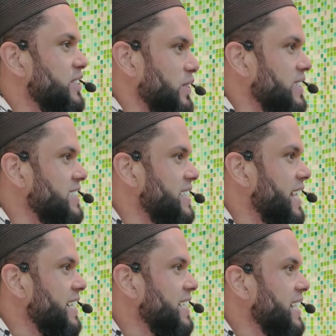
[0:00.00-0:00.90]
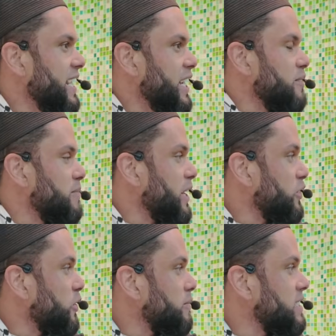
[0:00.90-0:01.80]
You understand? A
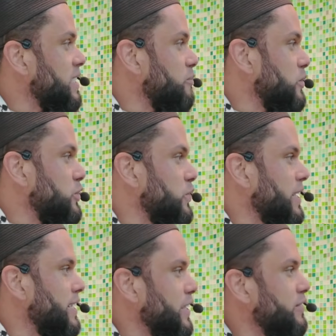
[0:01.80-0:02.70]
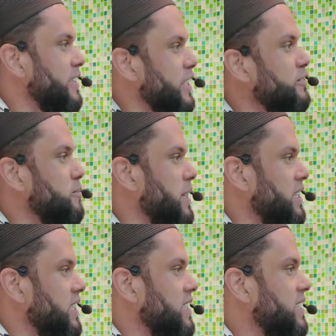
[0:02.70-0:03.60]
mahram is someone you can never ever
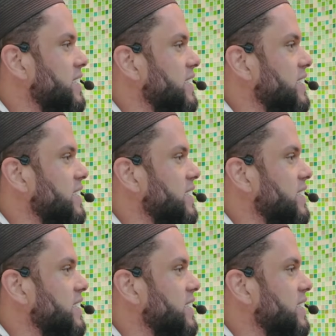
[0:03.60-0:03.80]
marry.